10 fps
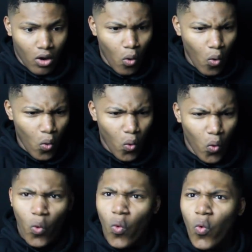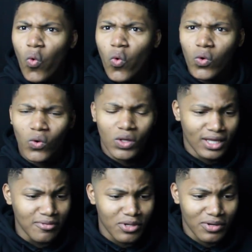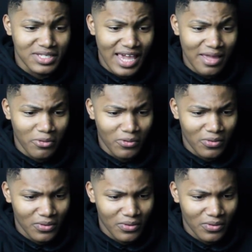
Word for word: Ooh. That was on the table.